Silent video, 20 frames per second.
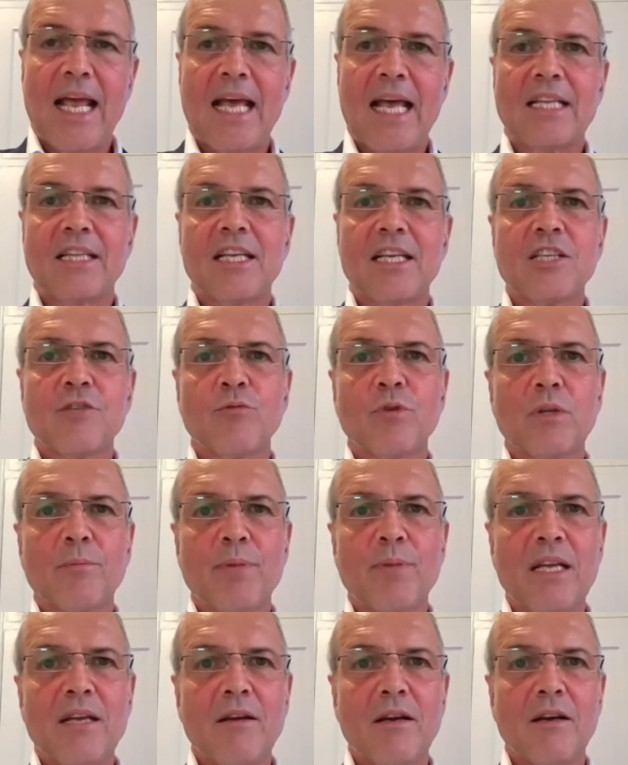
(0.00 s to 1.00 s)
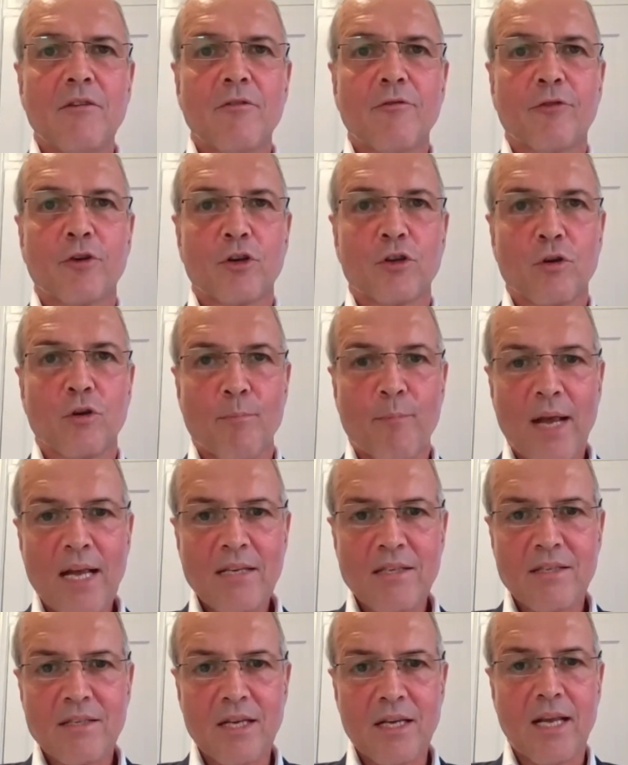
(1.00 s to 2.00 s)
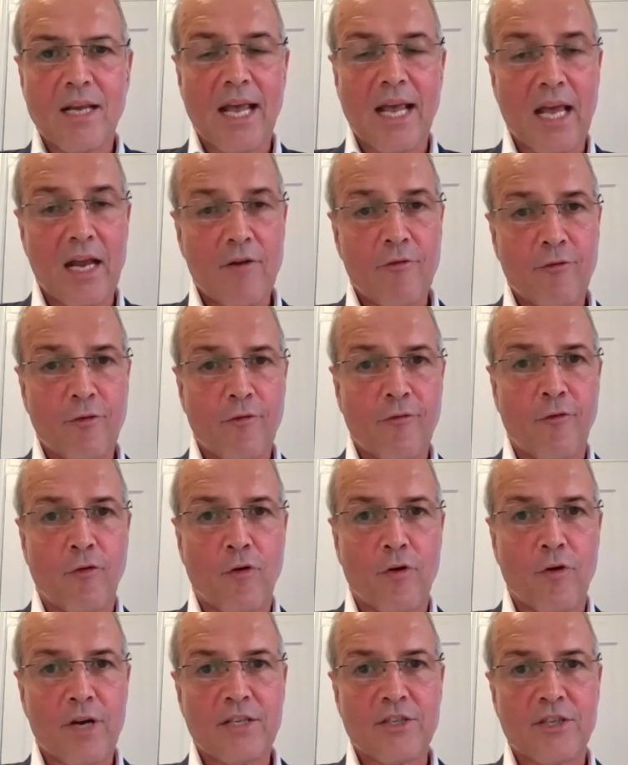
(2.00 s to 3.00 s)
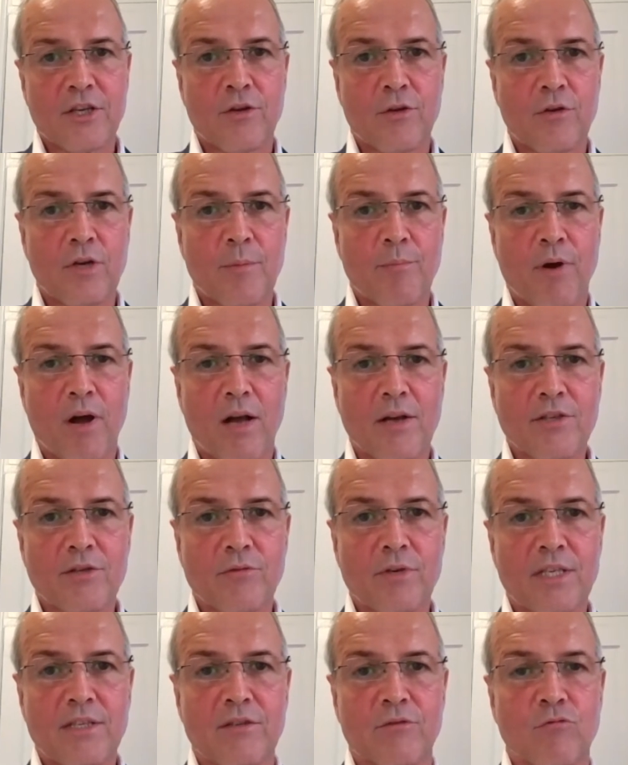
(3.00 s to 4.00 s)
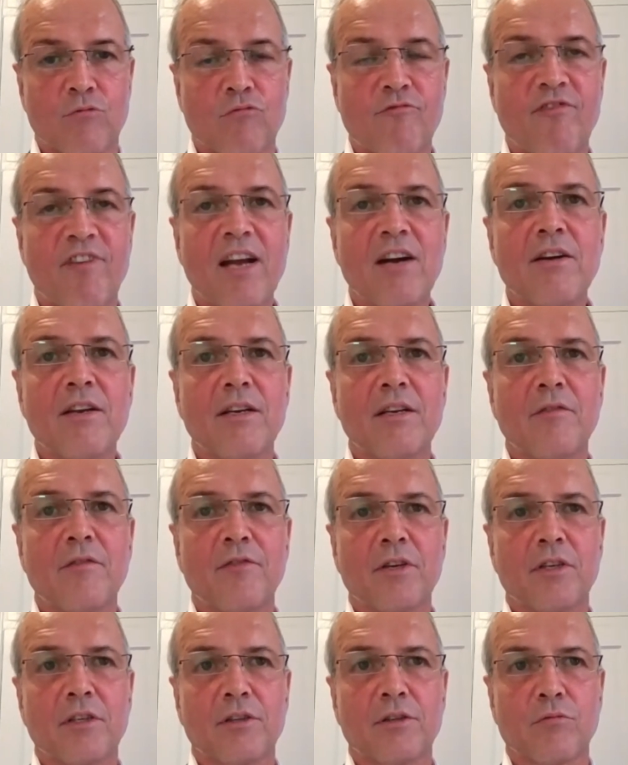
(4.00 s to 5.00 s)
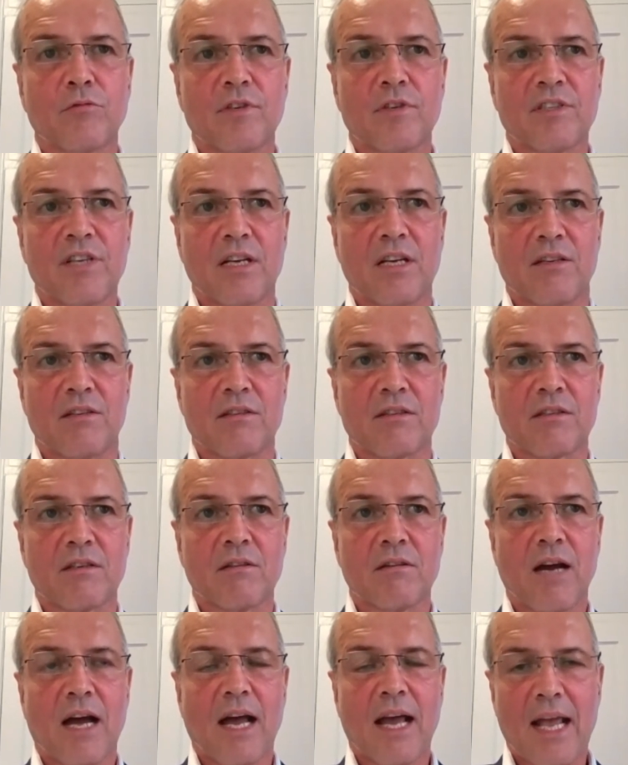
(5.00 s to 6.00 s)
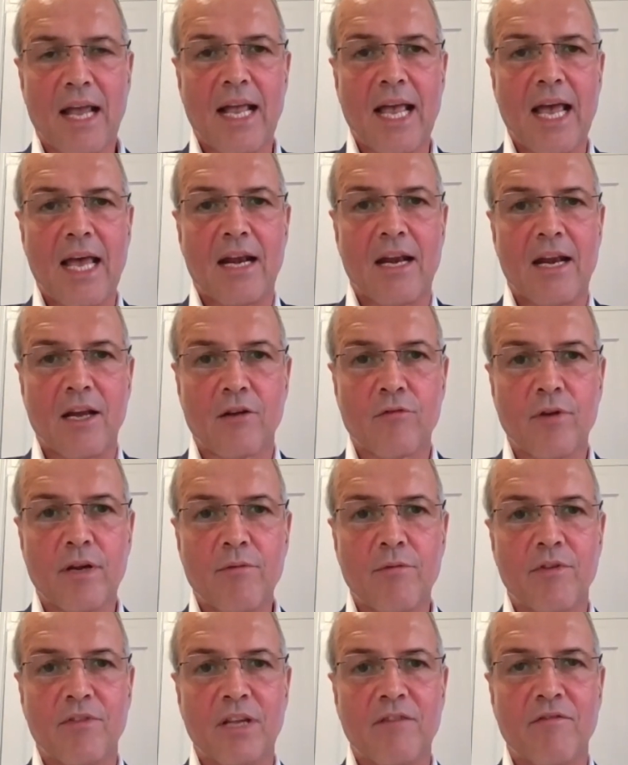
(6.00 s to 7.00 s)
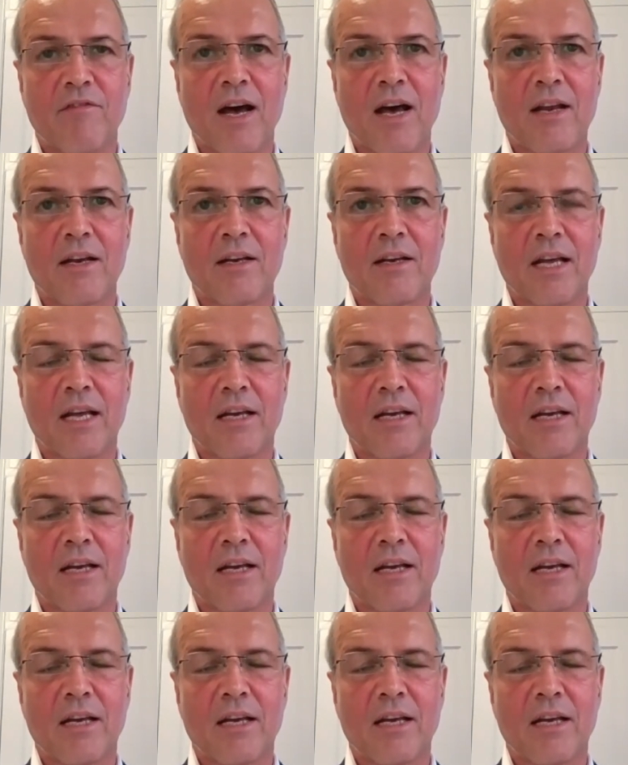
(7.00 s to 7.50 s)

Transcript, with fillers: And this will be, for domestic and for foreign and security policy reasons, very difficult to resist. I again agree with Ivan